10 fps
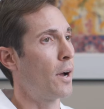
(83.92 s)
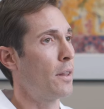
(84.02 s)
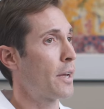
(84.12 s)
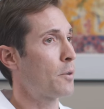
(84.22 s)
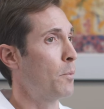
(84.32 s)

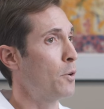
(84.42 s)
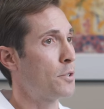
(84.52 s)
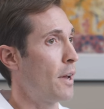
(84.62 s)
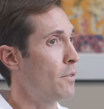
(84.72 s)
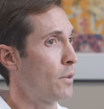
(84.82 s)
I like
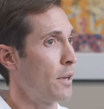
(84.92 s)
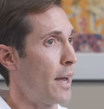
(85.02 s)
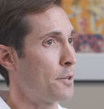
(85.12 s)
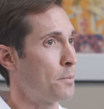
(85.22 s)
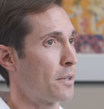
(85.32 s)
most
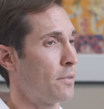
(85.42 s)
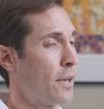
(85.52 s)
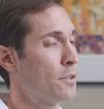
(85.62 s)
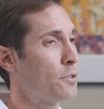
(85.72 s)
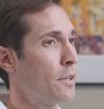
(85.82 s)
every aspect of
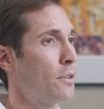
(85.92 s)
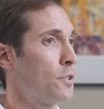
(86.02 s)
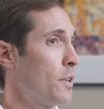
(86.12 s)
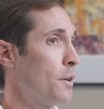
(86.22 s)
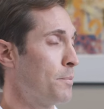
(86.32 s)
dentistry. There
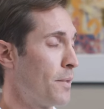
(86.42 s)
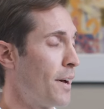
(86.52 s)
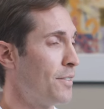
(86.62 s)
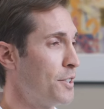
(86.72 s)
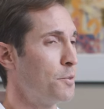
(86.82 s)
are some,
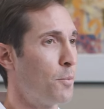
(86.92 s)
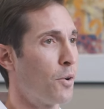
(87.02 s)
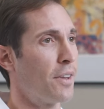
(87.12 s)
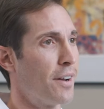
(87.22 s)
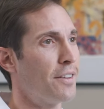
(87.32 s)
obviously,
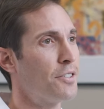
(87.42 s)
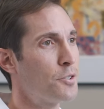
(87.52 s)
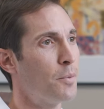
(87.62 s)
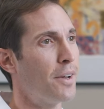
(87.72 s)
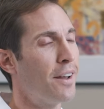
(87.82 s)
more than
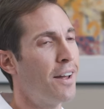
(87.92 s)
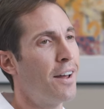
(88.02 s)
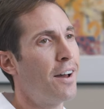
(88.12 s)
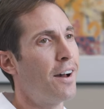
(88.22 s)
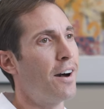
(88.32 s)
others, but
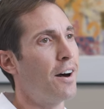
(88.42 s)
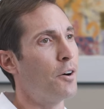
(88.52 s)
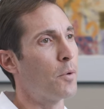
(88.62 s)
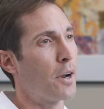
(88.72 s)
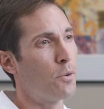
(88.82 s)

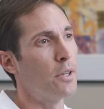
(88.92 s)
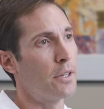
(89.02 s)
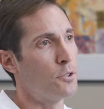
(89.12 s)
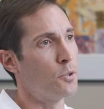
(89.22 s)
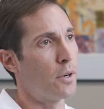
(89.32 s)
uh, what I
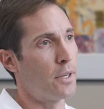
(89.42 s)
really enjoy